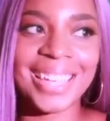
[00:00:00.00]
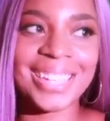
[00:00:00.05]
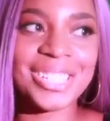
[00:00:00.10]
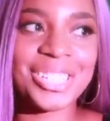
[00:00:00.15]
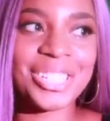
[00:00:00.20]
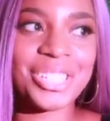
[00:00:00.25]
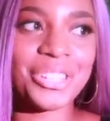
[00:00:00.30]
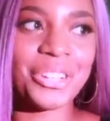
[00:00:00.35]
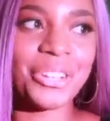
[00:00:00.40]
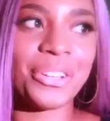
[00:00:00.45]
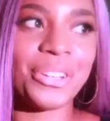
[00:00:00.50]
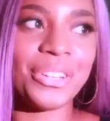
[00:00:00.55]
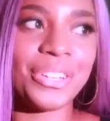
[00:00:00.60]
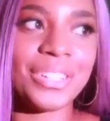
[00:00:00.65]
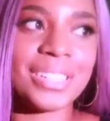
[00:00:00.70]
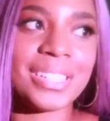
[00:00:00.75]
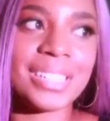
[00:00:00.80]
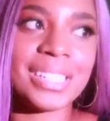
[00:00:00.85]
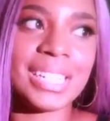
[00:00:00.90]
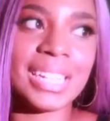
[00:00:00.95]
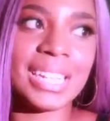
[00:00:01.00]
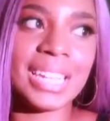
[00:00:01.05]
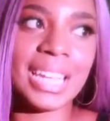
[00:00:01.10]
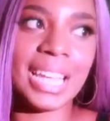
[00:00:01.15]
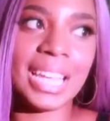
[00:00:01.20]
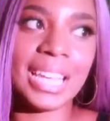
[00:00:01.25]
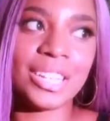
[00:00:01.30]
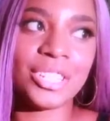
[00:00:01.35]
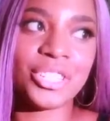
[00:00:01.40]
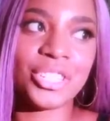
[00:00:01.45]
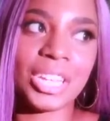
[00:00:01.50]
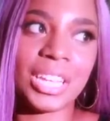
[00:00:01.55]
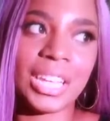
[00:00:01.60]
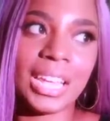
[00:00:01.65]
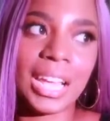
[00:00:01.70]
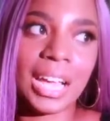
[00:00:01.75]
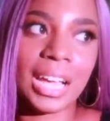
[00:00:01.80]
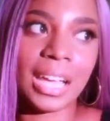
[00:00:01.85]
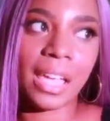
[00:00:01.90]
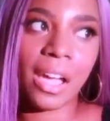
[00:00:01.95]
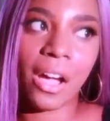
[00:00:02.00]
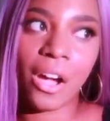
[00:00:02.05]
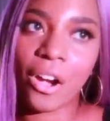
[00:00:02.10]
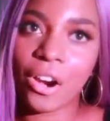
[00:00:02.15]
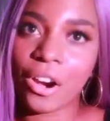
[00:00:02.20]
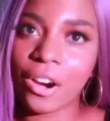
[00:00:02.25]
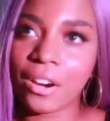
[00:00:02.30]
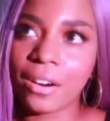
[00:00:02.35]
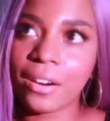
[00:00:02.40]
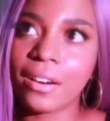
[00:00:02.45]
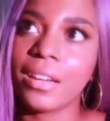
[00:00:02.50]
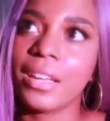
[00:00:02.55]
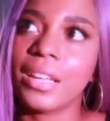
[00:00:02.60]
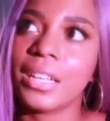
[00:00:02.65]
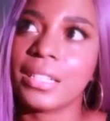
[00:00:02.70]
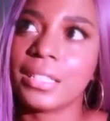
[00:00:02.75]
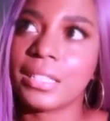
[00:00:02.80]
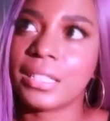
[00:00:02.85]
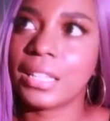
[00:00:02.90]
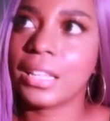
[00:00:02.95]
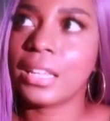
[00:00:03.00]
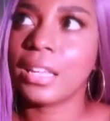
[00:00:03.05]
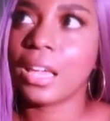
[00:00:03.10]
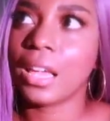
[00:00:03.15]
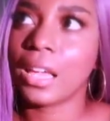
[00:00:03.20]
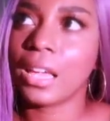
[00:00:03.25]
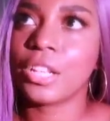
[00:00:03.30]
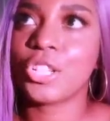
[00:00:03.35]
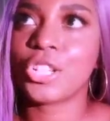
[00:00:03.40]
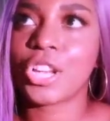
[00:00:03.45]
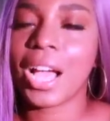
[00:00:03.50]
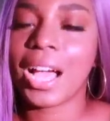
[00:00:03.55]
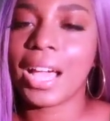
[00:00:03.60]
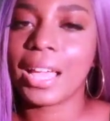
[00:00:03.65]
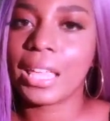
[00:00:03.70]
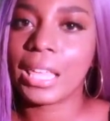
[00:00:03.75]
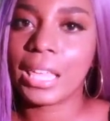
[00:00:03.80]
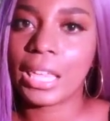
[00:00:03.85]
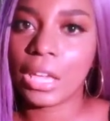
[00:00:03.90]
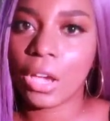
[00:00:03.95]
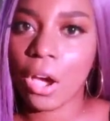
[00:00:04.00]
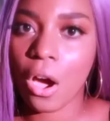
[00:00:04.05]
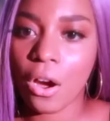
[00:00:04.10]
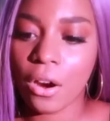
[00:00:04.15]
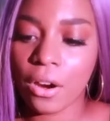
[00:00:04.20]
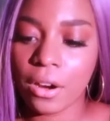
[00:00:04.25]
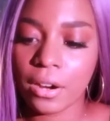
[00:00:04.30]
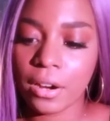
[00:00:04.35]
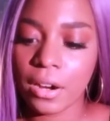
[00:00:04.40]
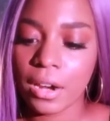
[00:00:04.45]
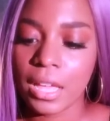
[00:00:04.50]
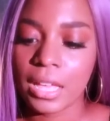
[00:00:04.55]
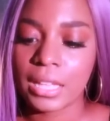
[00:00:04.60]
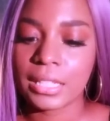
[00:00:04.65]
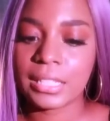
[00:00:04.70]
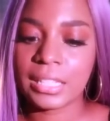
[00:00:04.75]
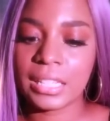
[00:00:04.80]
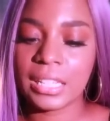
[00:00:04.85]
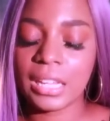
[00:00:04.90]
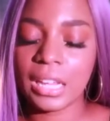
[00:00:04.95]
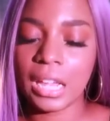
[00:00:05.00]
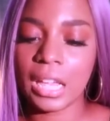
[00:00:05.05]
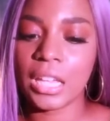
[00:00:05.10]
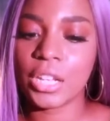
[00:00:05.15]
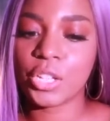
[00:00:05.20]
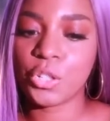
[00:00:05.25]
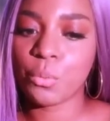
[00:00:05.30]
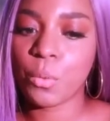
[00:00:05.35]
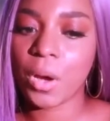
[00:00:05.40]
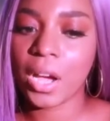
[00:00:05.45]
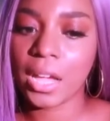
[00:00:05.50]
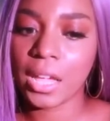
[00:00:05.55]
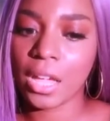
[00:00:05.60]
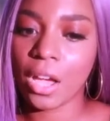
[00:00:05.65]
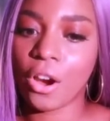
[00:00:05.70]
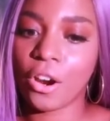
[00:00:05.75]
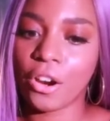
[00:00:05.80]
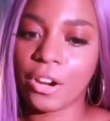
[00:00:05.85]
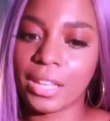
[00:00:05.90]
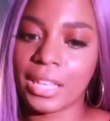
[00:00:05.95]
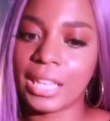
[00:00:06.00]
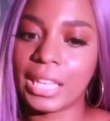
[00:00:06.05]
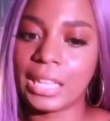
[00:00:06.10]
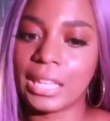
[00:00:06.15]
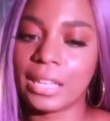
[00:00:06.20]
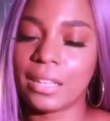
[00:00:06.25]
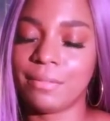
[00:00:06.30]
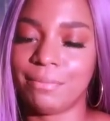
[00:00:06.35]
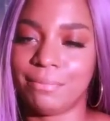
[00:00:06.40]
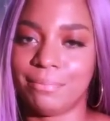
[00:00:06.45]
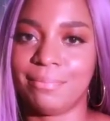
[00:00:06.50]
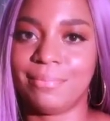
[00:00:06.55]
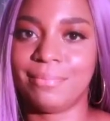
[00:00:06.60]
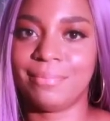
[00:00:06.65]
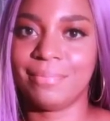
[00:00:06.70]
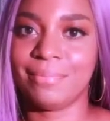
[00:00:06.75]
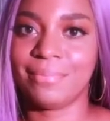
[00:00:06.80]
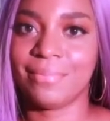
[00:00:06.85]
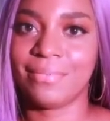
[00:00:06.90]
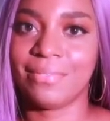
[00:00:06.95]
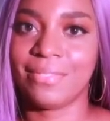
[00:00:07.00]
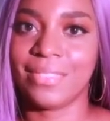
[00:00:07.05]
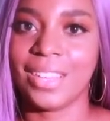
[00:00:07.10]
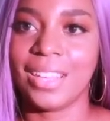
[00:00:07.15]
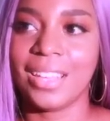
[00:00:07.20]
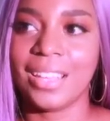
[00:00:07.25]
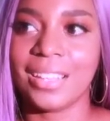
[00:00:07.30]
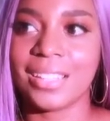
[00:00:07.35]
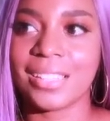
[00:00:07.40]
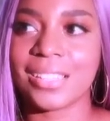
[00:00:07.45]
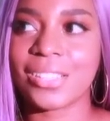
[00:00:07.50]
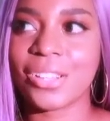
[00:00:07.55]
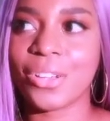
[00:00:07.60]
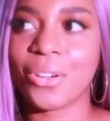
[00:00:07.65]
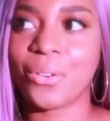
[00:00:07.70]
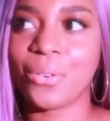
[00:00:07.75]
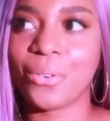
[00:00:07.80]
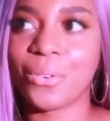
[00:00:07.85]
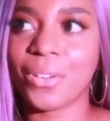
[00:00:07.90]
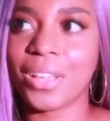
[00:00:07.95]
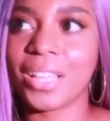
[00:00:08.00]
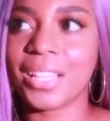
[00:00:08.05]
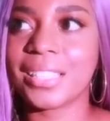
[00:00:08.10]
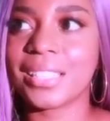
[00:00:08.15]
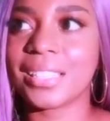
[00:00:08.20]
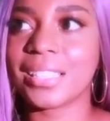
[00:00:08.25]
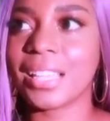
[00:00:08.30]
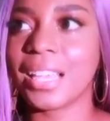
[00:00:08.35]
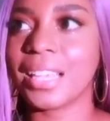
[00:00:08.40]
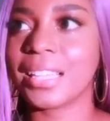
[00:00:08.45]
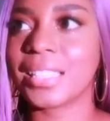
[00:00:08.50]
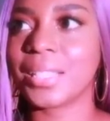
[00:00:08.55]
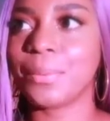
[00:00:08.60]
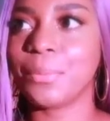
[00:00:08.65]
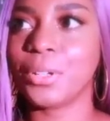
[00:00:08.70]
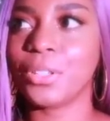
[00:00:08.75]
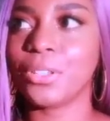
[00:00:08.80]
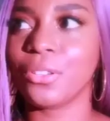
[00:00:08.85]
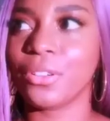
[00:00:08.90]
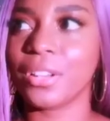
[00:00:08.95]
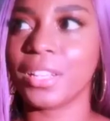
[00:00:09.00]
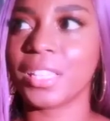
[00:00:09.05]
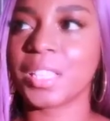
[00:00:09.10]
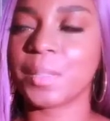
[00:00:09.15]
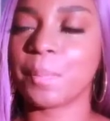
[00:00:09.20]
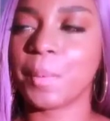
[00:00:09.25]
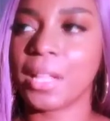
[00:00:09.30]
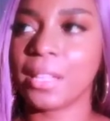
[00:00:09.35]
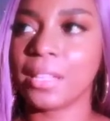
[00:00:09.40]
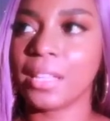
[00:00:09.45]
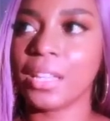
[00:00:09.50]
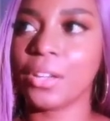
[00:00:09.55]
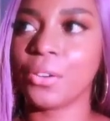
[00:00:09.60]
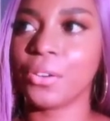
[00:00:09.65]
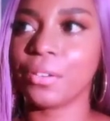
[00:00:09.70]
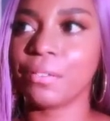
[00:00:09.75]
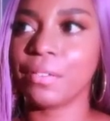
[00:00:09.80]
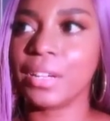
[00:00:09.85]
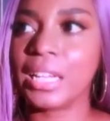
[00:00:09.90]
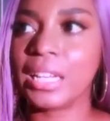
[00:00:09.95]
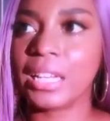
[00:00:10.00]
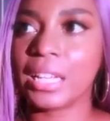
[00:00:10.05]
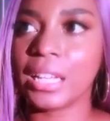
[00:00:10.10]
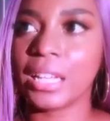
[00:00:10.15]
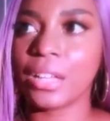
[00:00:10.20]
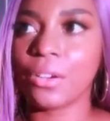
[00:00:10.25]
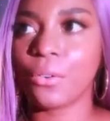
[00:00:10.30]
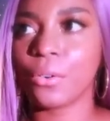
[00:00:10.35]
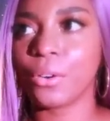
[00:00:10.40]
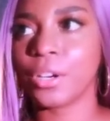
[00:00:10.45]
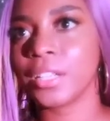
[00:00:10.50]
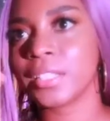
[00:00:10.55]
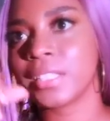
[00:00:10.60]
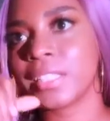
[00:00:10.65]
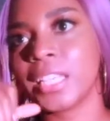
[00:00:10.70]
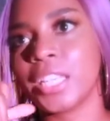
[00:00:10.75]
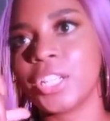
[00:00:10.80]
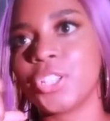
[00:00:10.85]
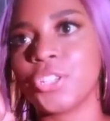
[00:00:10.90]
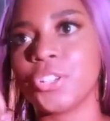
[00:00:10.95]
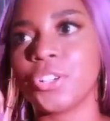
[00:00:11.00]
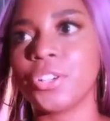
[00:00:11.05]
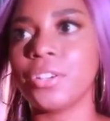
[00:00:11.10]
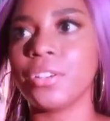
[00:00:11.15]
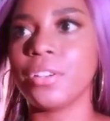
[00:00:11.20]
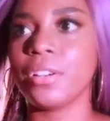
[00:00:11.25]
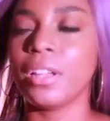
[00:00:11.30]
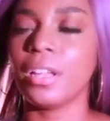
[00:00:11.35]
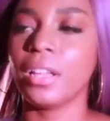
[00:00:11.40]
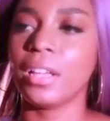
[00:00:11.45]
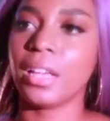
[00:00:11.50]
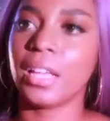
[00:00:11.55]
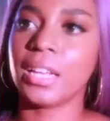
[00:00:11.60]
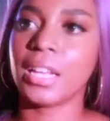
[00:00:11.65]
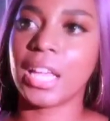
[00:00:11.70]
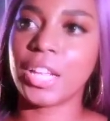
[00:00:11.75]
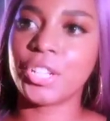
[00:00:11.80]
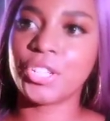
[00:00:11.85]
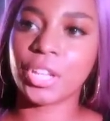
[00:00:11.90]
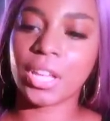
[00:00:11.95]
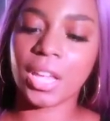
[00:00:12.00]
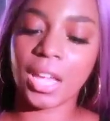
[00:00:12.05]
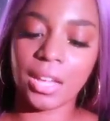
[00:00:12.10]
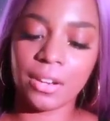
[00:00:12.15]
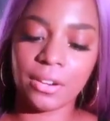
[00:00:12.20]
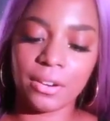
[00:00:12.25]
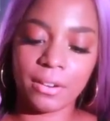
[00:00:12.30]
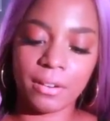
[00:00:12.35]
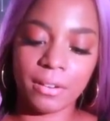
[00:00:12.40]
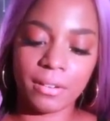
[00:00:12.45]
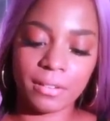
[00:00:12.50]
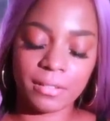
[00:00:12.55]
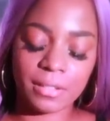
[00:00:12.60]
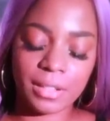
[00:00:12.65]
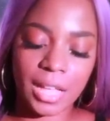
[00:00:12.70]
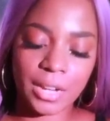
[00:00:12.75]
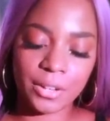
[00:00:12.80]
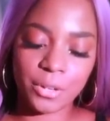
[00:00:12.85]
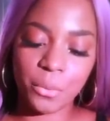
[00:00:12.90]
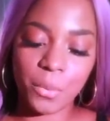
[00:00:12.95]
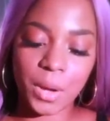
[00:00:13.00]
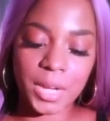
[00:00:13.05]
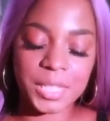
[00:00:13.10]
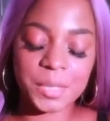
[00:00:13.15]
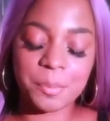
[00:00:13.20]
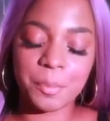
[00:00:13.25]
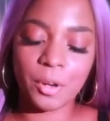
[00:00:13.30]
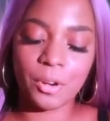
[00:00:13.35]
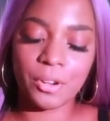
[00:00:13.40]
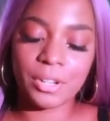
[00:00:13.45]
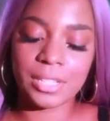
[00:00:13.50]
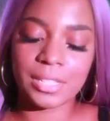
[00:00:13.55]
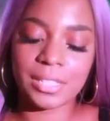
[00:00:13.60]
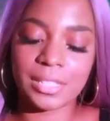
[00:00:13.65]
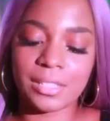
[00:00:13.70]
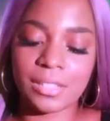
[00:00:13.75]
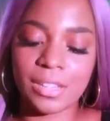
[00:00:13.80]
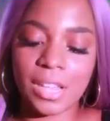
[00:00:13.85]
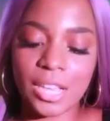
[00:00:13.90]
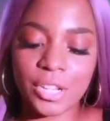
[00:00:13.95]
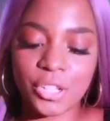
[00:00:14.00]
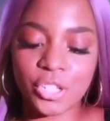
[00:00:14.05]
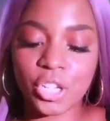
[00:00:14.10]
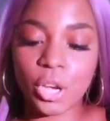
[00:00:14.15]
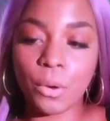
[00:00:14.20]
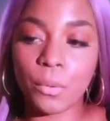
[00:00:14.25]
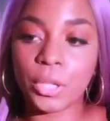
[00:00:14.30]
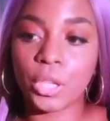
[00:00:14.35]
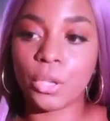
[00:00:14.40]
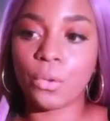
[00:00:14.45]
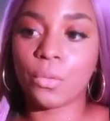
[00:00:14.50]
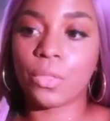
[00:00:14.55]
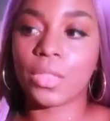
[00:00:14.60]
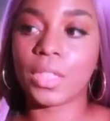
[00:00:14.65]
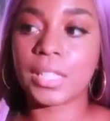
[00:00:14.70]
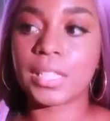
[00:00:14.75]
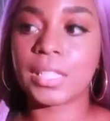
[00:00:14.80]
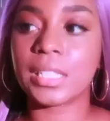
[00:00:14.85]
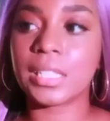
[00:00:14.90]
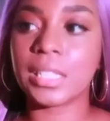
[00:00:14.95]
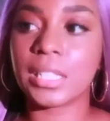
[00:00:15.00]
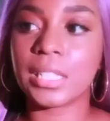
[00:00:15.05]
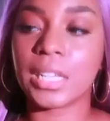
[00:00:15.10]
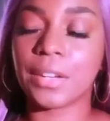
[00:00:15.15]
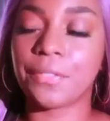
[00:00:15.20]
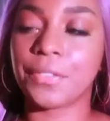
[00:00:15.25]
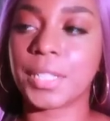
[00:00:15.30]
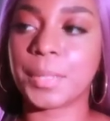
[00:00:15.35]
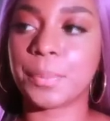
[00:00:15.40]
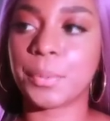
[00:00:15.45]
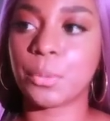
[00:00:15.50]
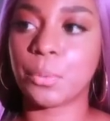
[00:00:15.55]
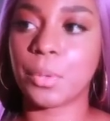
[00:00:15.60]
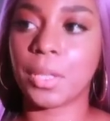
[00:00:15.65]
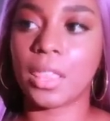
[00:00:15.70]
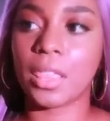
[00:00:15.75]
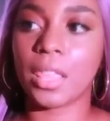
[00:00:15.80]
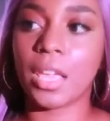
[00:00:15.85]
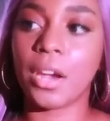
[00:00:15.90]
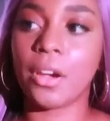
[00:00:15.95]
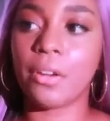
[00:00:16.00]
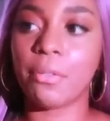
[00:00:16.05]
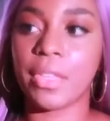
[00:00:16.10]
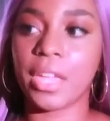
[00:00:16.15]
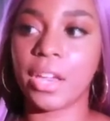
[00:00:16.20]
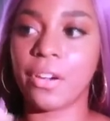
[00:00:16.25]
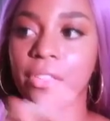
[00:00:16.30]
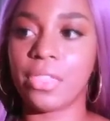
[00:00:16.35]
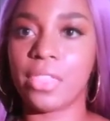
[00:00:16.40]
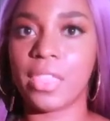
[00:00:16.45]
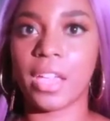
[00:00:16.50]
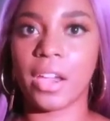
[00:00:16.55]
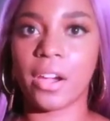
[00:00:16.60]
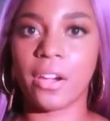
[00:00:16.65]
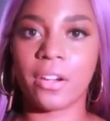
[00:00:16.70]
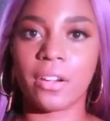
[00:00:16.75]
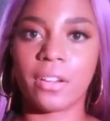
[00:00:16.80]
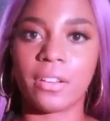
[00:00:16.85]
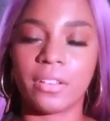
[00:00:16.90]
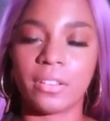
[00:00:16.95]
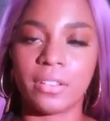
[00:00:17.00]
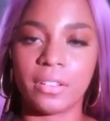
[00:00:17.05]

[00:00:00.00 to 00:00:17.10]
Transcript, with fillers: I just heard T-H-E-I-R, T-H-I-E-R, T-H-Y-R-E. So it's like someone learning spelling or reading or a teacher, an educator. I don't know why Spirit is, is showing you this is the difference between there, there, and there.